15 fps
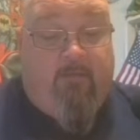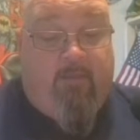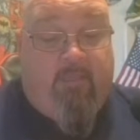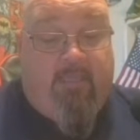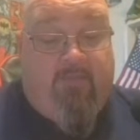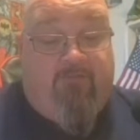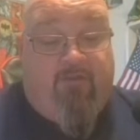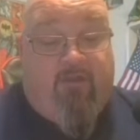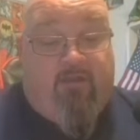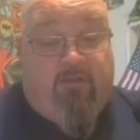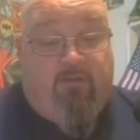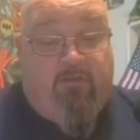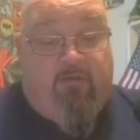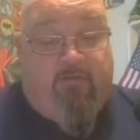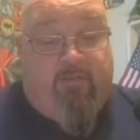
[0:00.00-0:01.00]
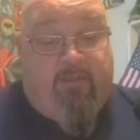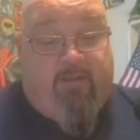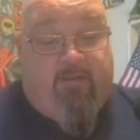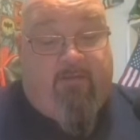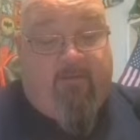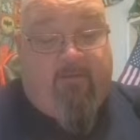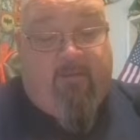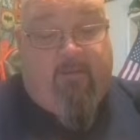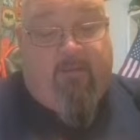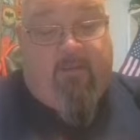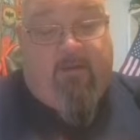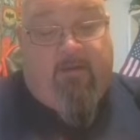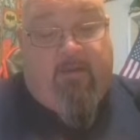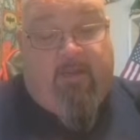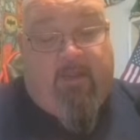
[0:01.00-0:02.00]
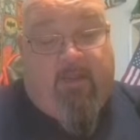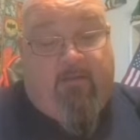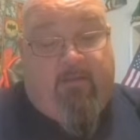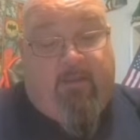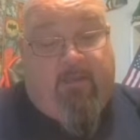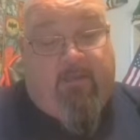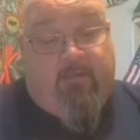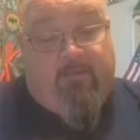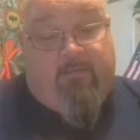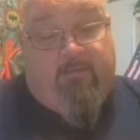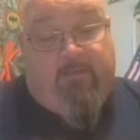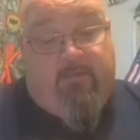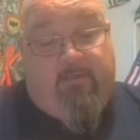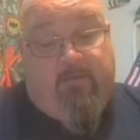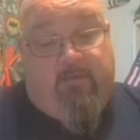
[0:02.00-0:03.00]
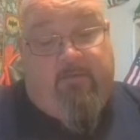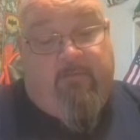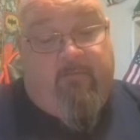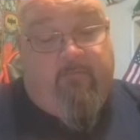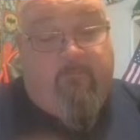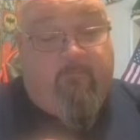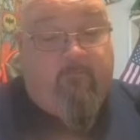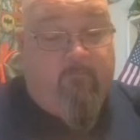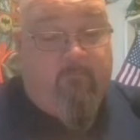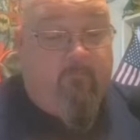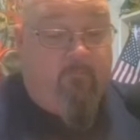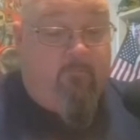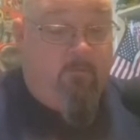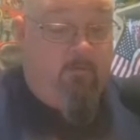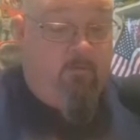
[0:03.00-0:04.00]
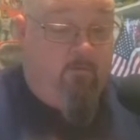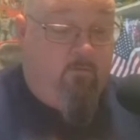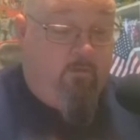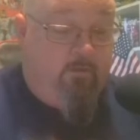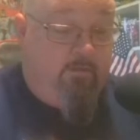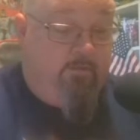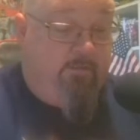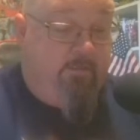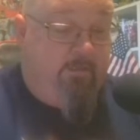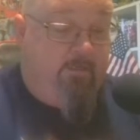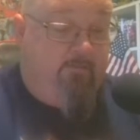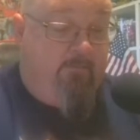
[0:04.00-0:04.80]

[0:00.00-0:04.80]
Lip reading: if you include everything. Now, yeah, because I mean, 1 second, I'm